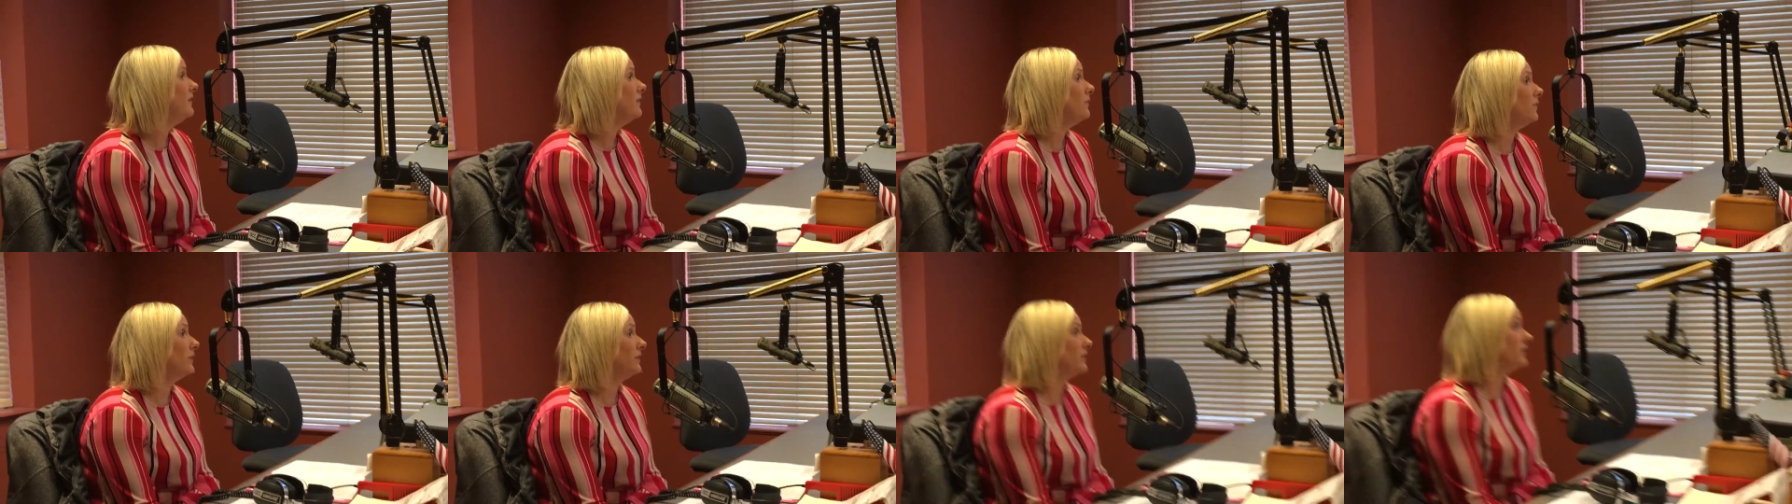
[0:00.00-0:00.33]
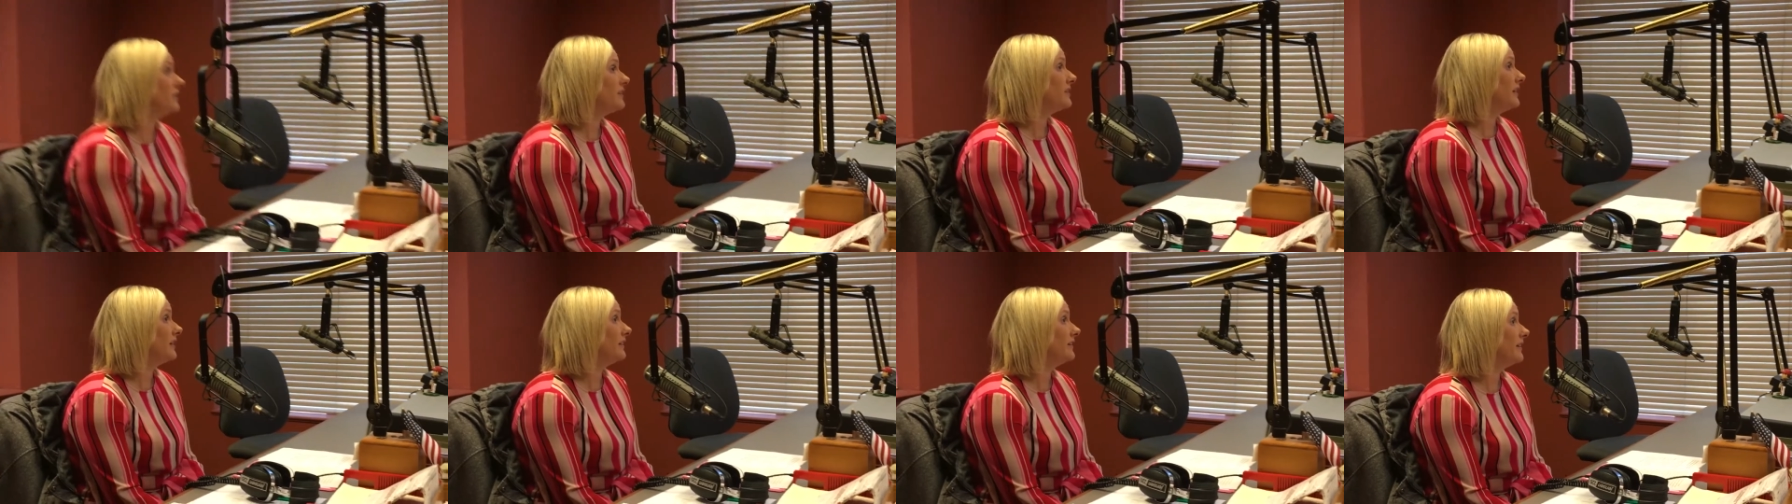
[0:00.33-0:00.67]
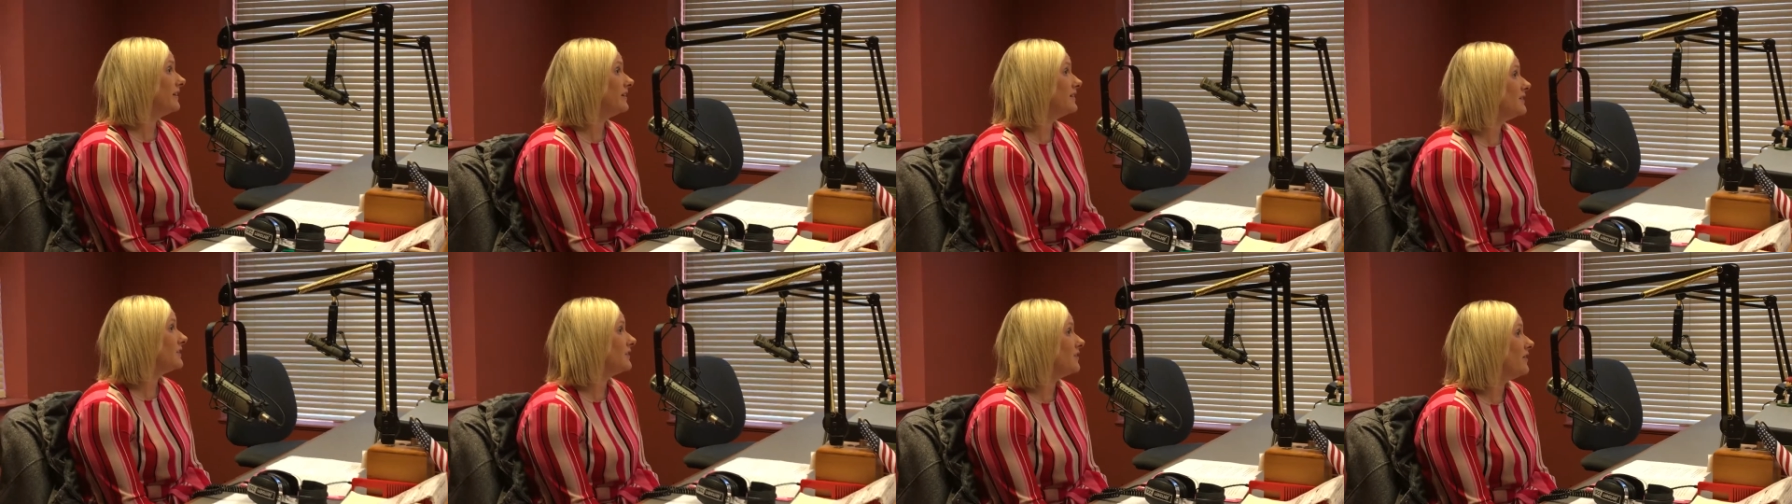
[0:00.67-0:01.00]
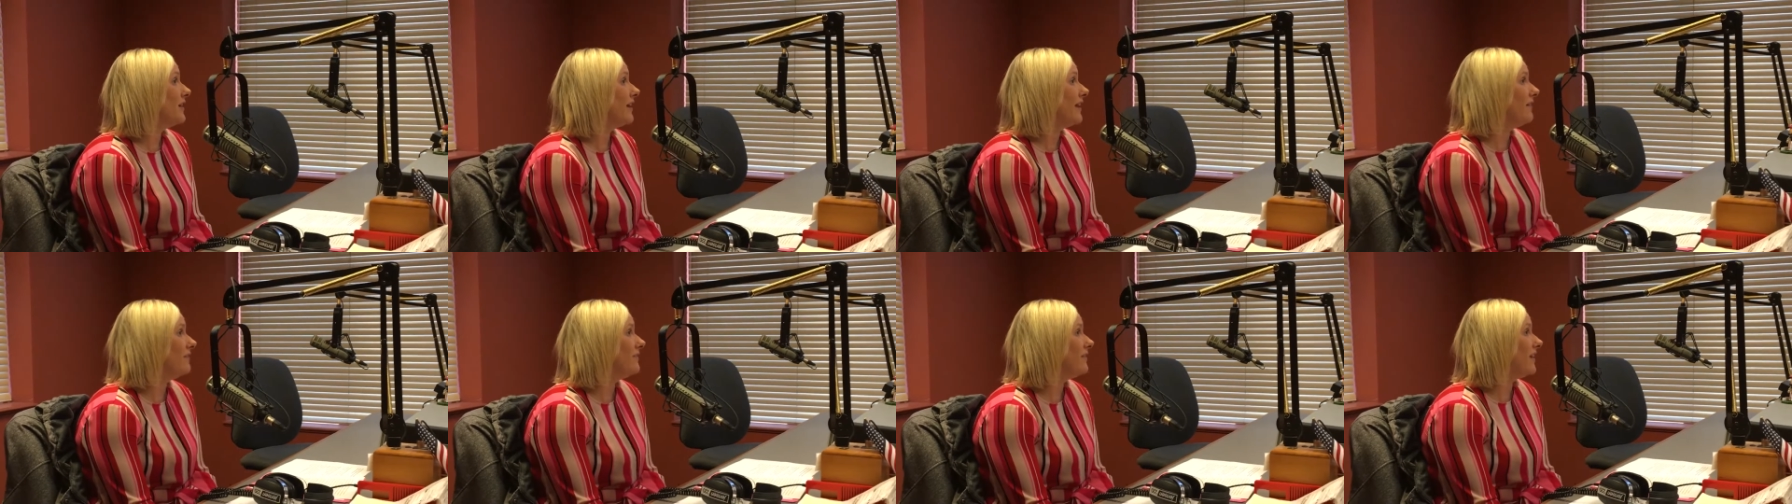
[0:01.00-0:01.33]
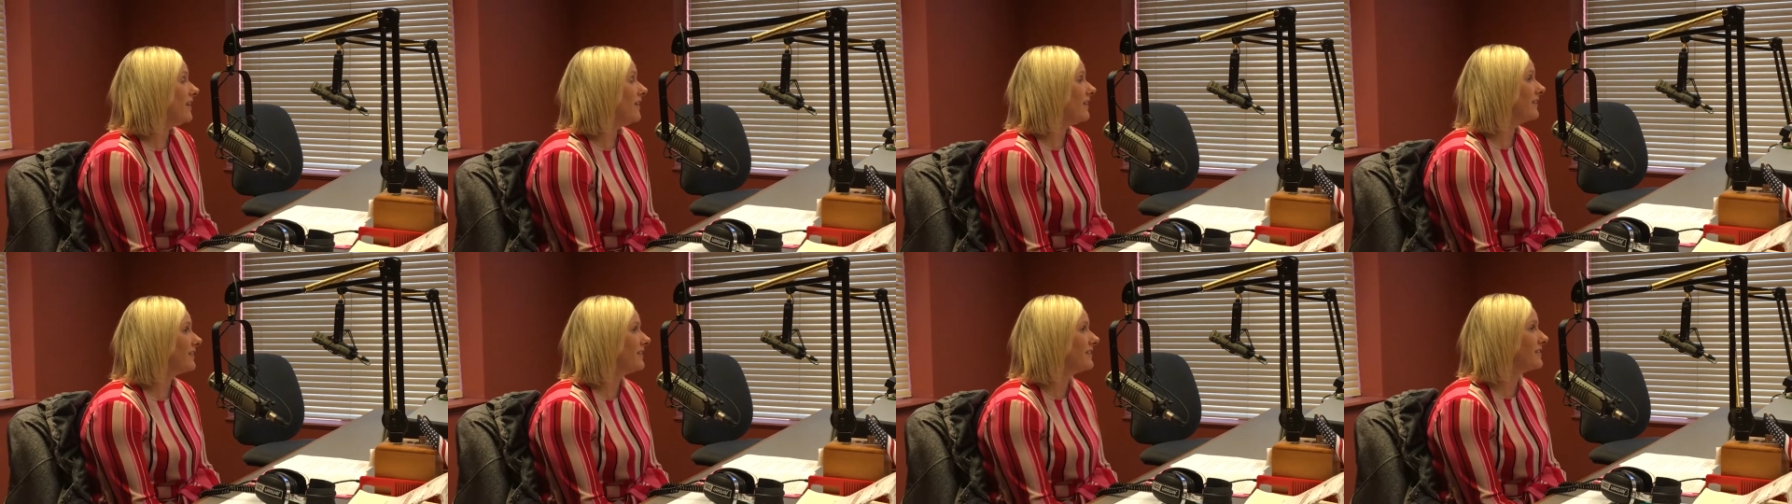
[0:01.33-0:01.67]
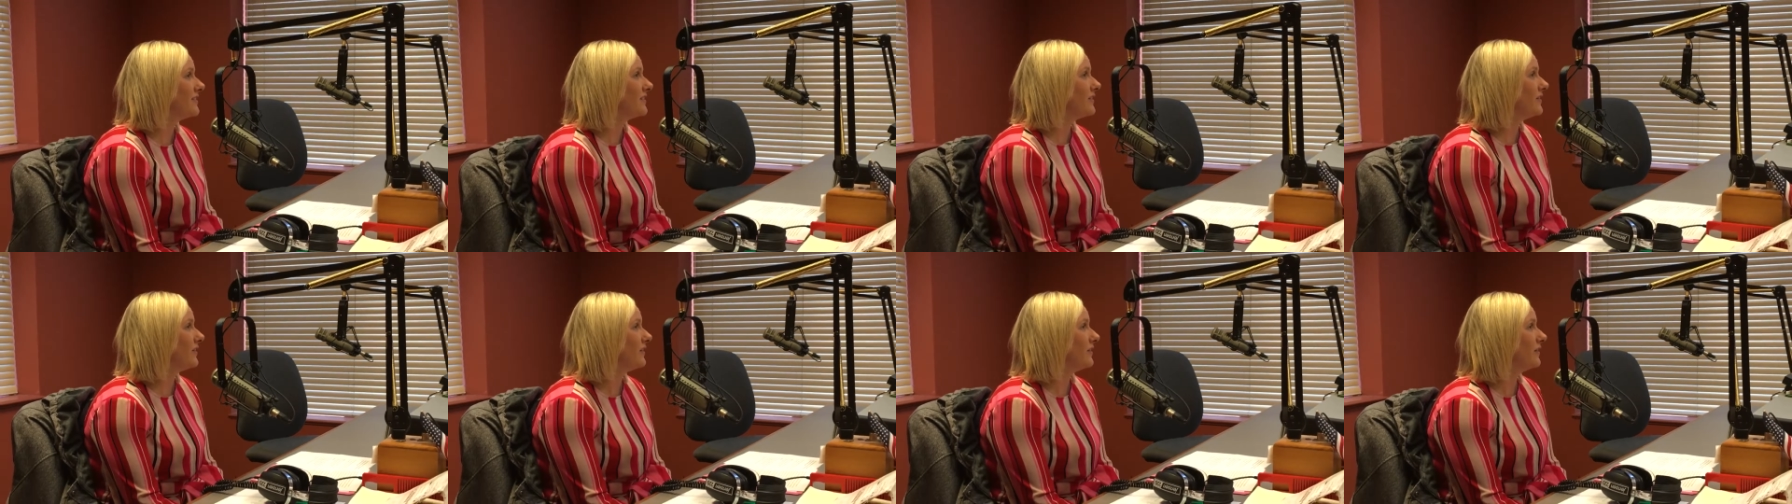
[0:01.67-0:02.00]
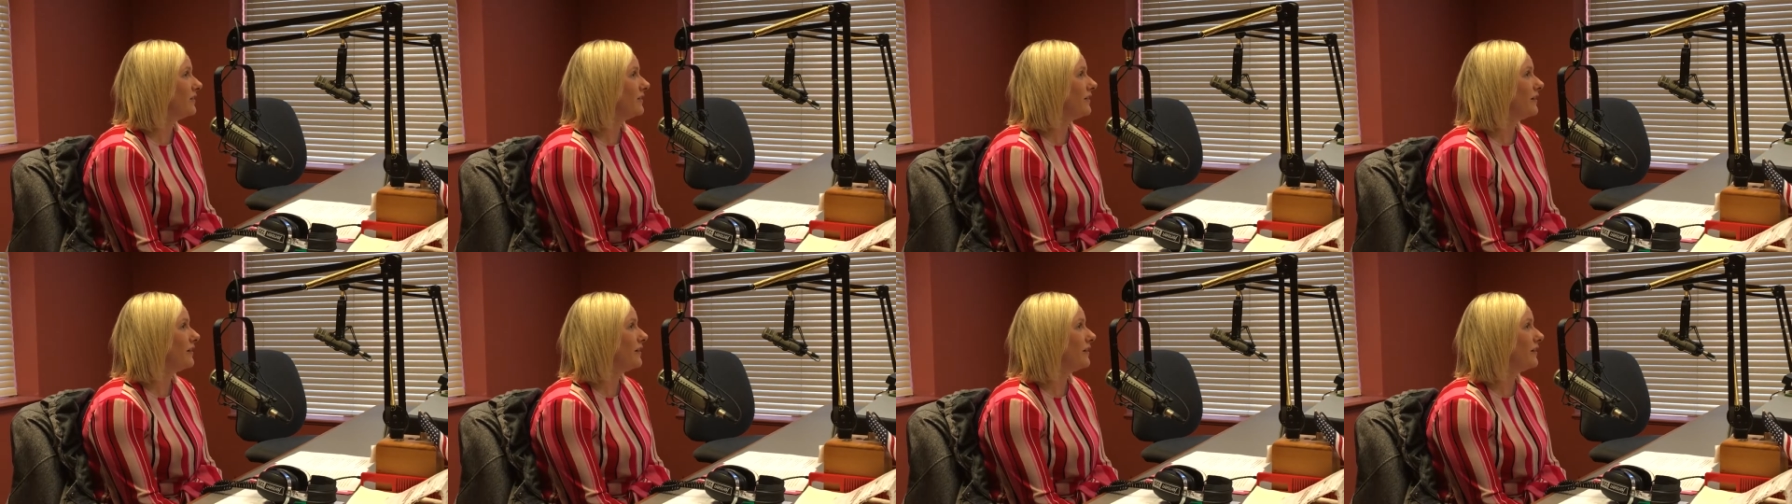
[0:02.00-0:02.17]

when they're done, they still have that because, you know,